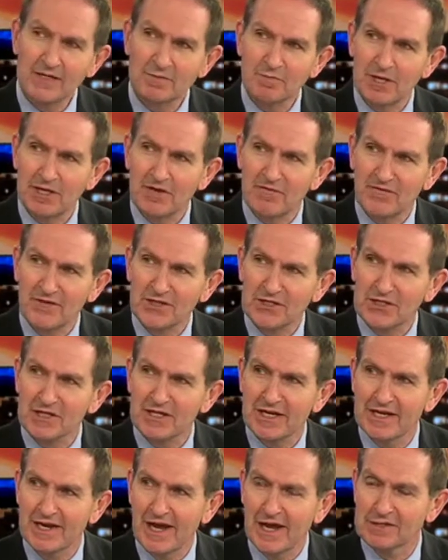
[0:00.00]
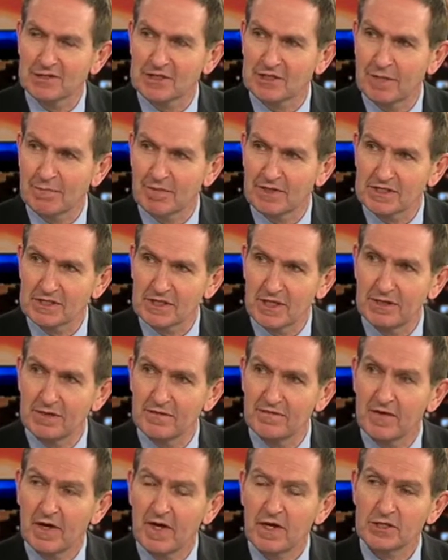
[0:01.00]
been officially announced yet, but they seem to
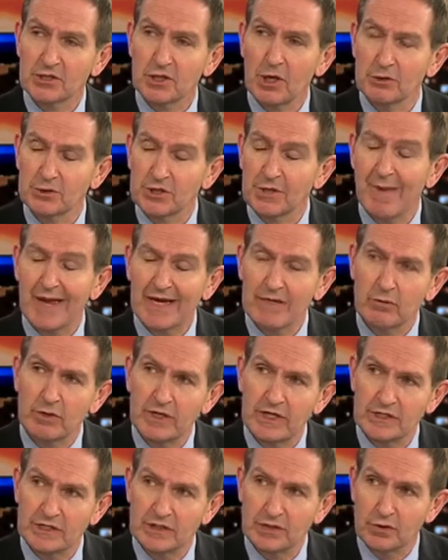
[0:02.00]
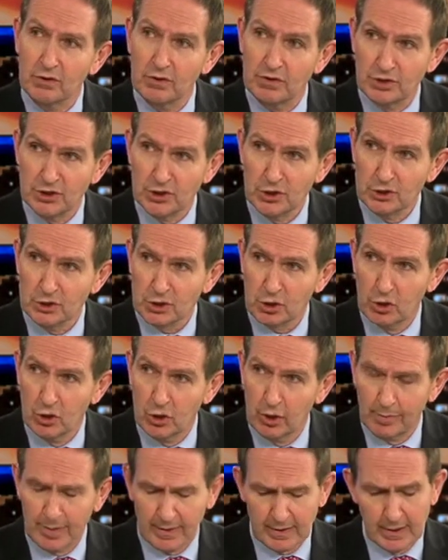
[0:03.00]
have sold some equity to News
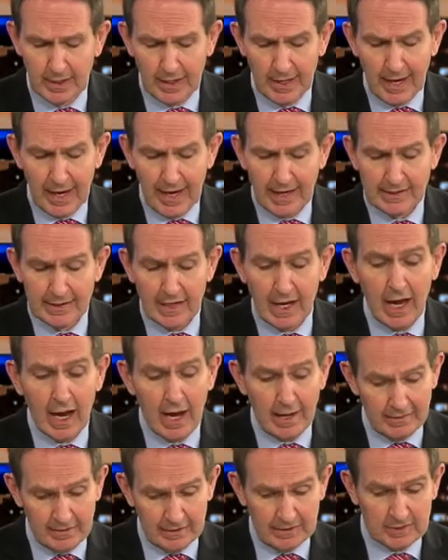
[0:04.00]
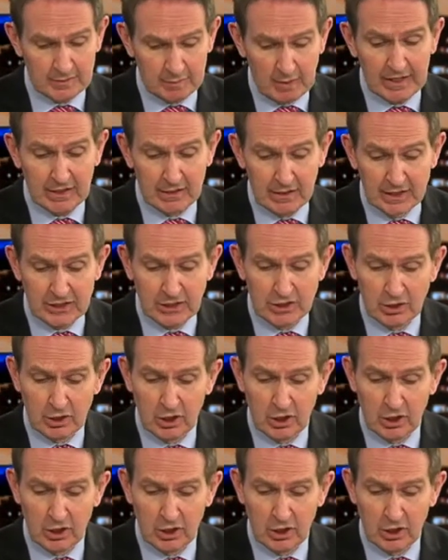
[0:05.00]
Corp, and there's speculation the